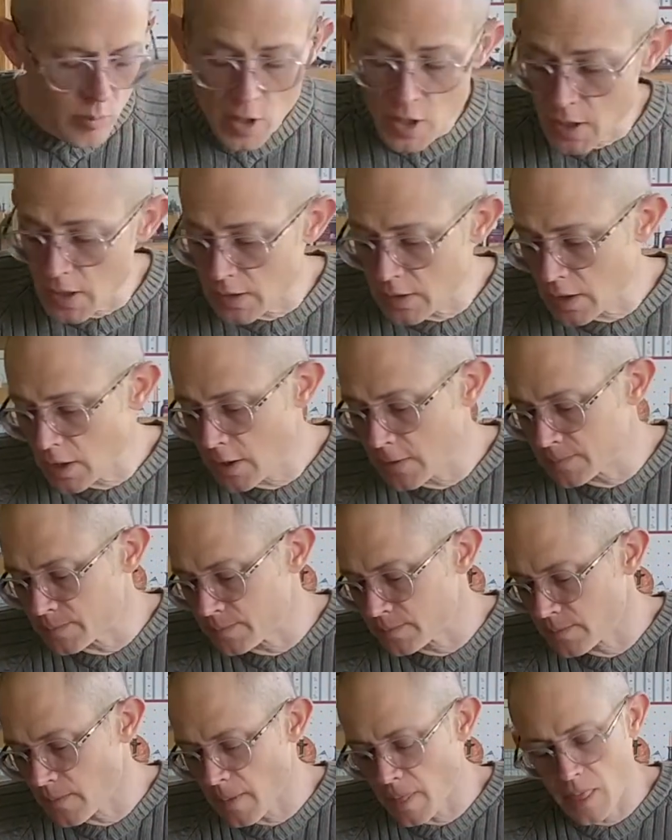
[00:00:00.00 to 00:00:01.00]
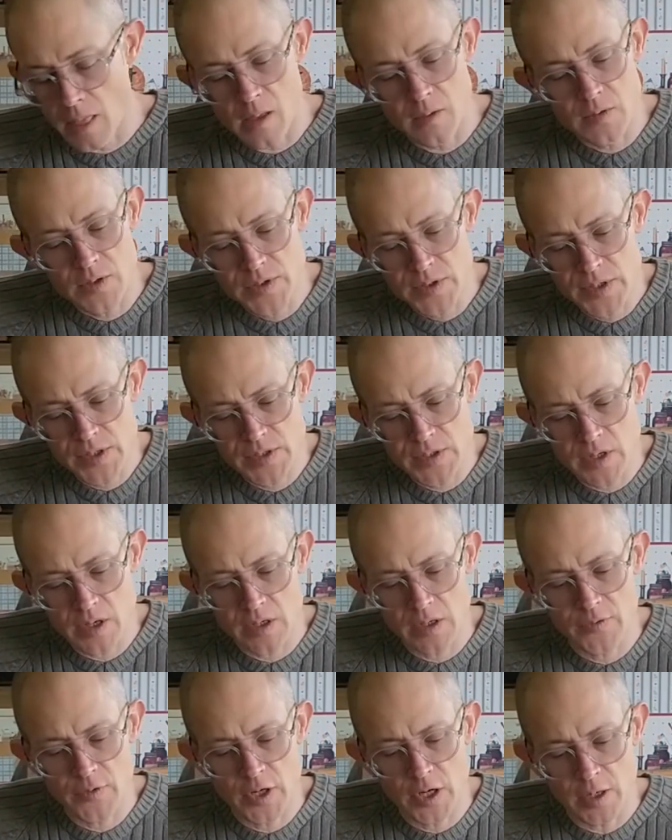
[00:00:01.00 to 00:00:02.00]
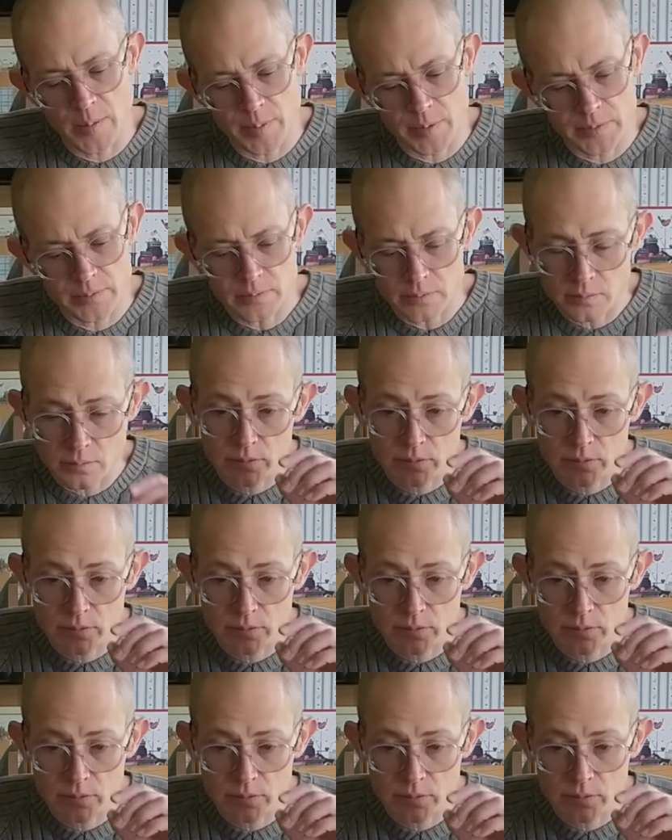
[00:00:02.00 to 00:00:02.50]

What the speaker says: And again, this tea has not given up.